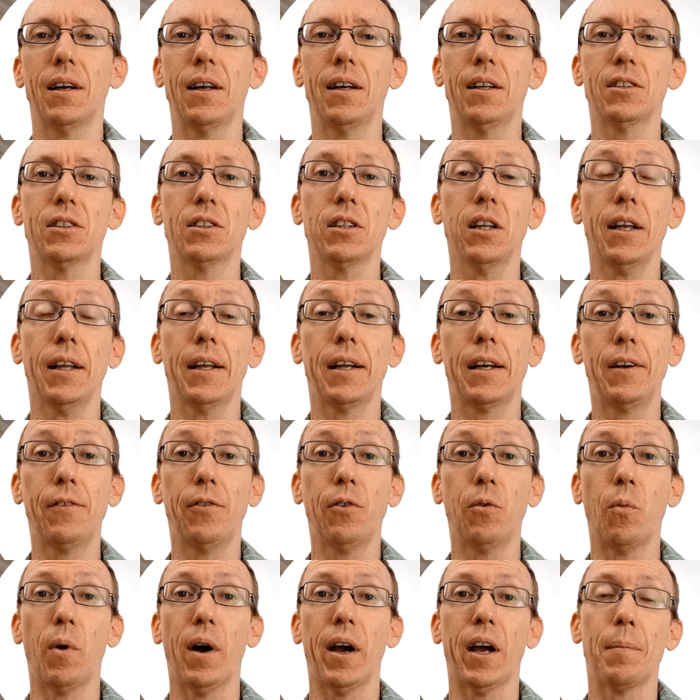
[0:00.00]
in a slightly
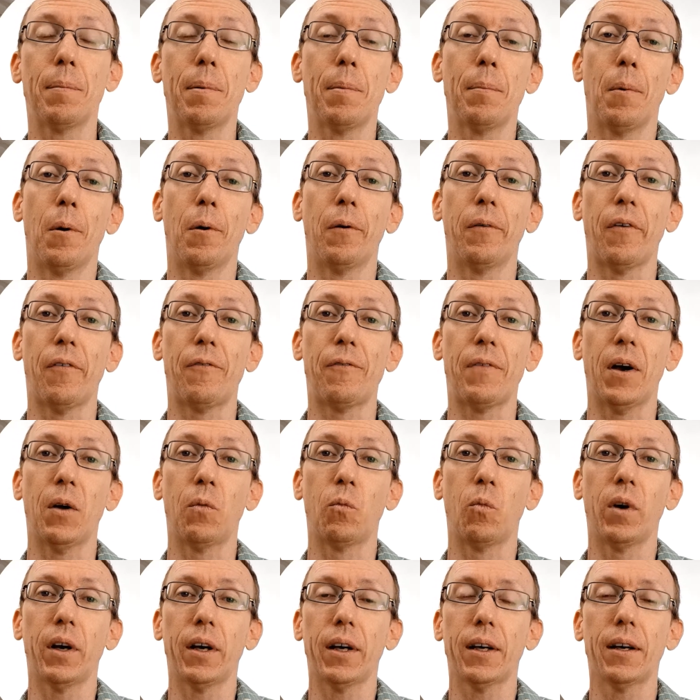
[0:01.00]
different way, a bit more of a
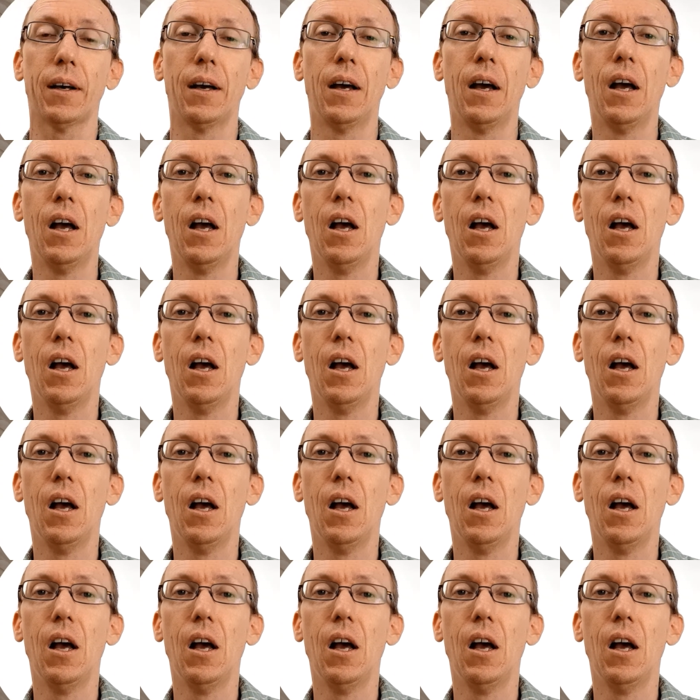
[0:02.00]
fun way.